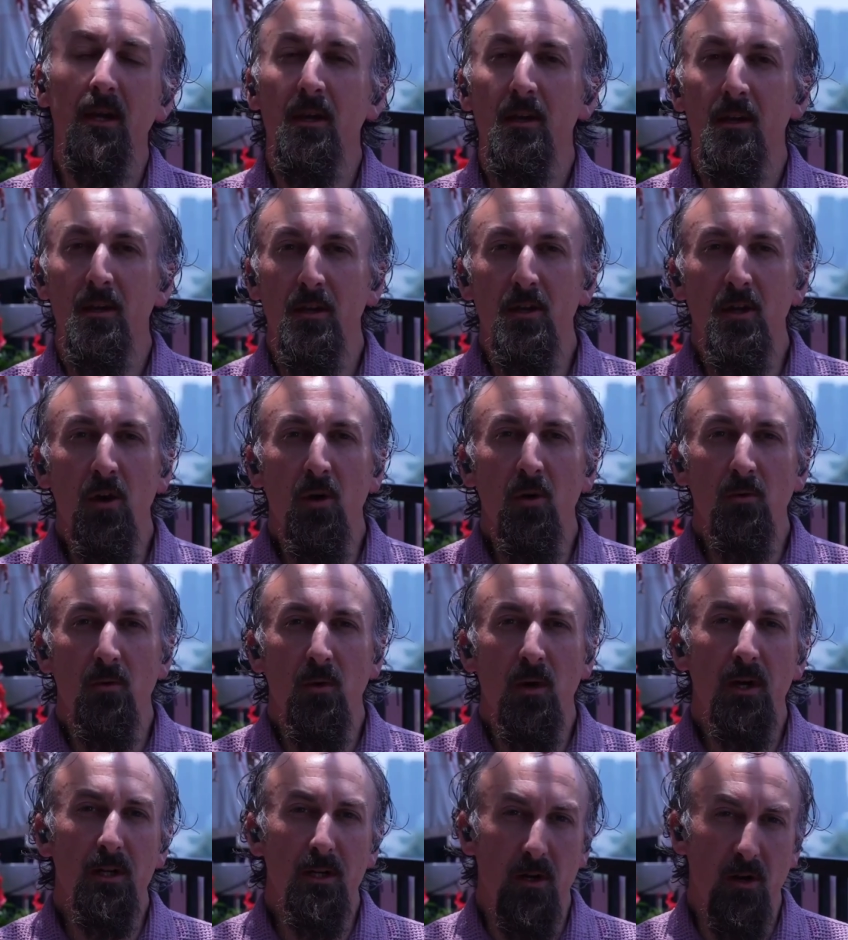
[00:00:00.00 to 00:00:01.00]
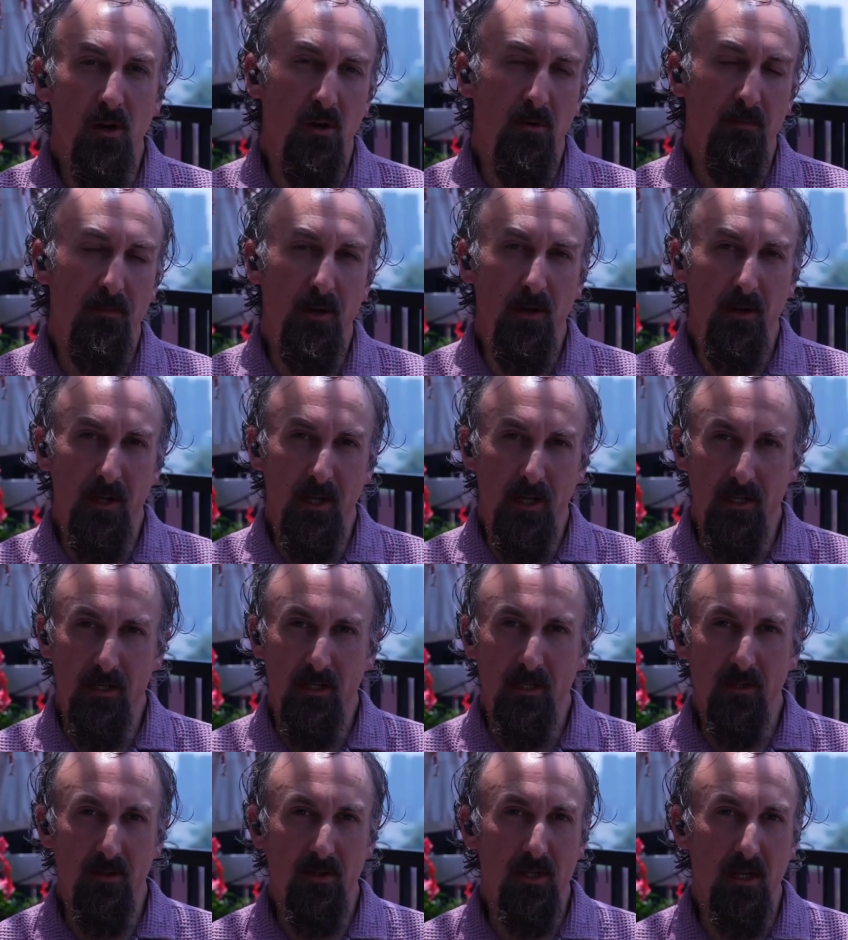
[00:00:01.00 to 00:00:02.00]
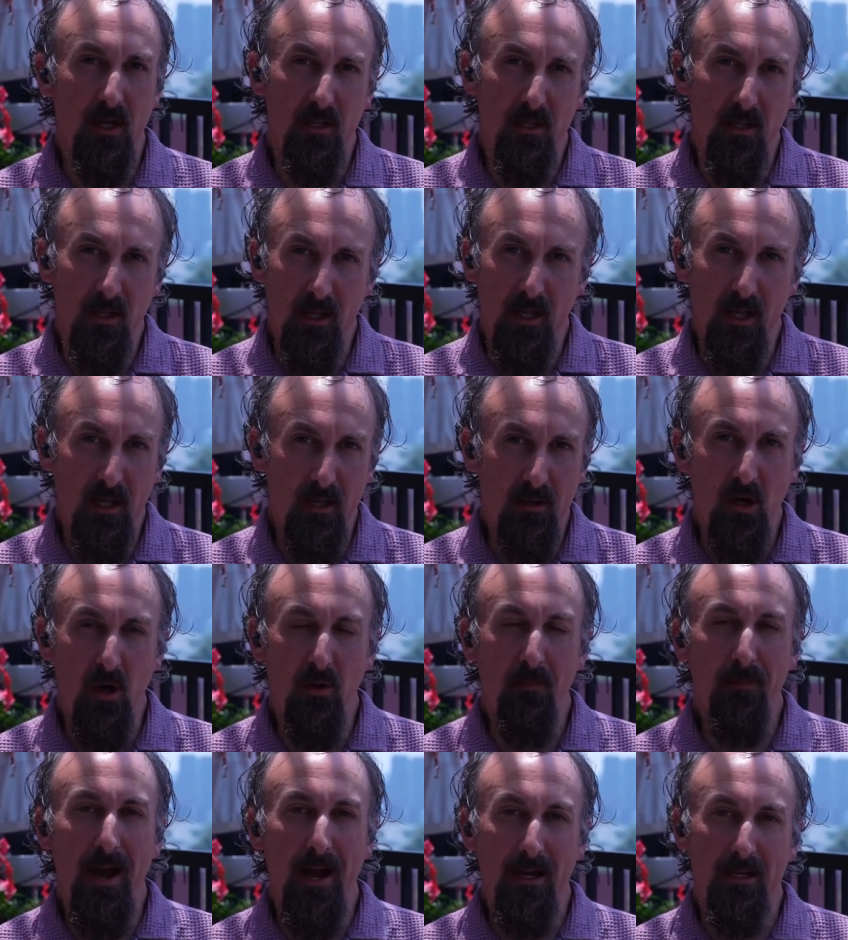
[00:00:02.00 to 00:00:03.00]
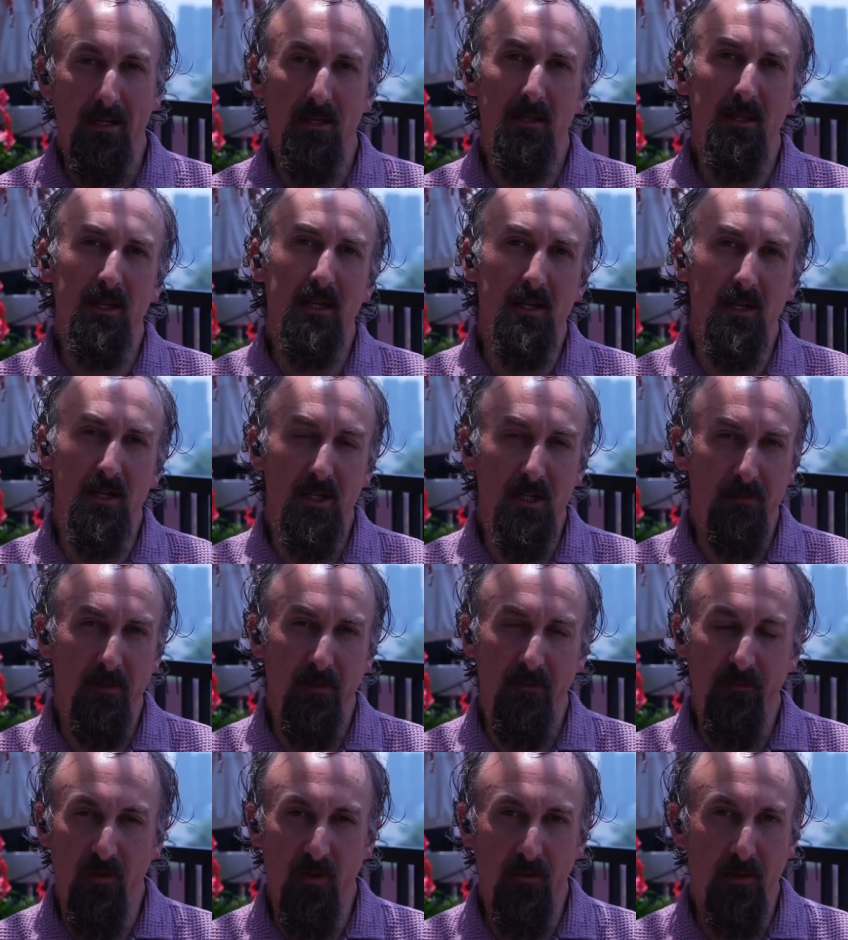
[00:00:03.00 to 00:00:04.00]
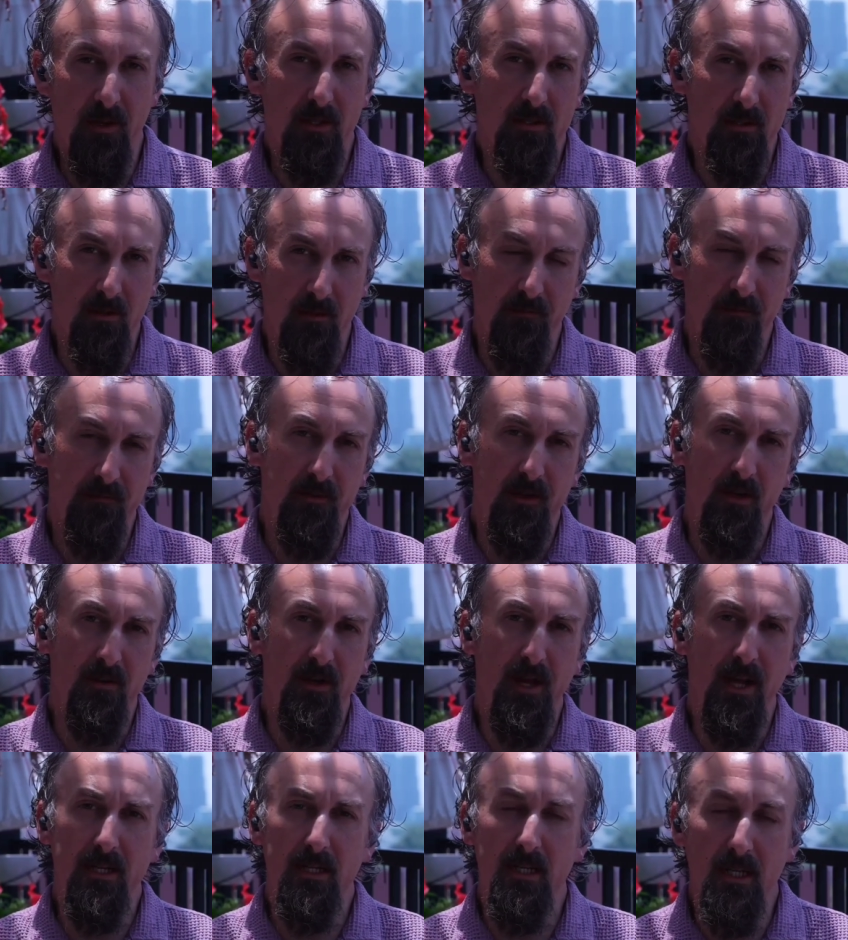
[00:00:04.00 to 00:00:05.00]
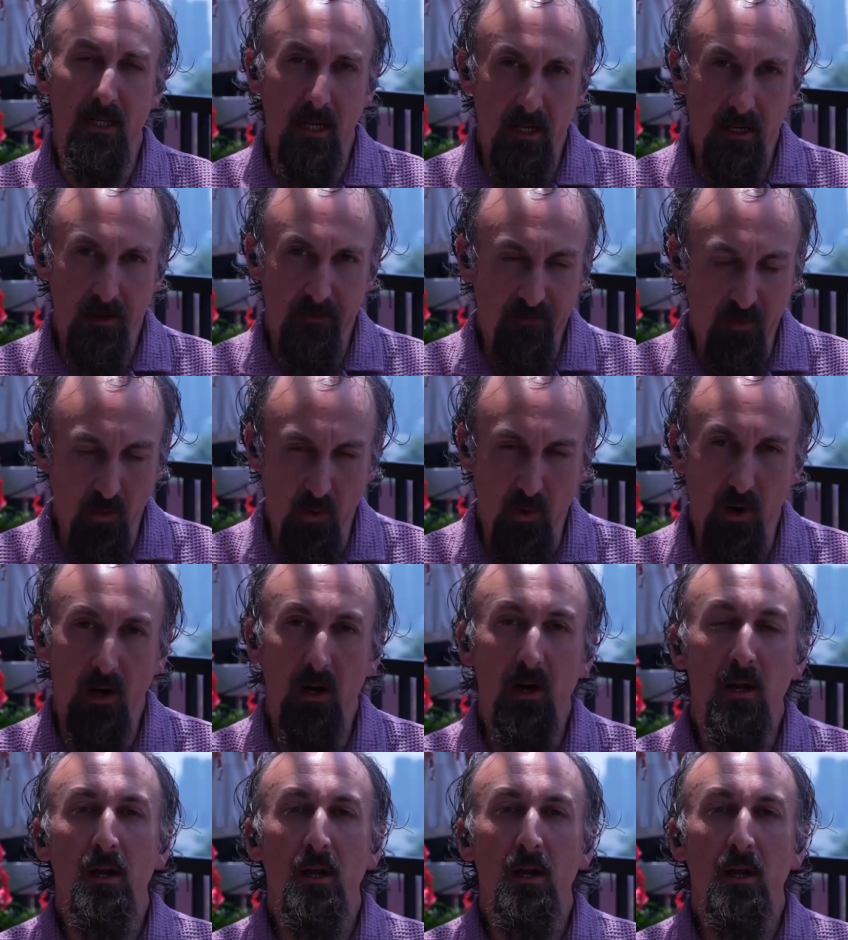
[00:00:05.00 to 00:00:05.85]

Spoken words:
you don't want your whole building to suddenly go back to the energy performance of 1984.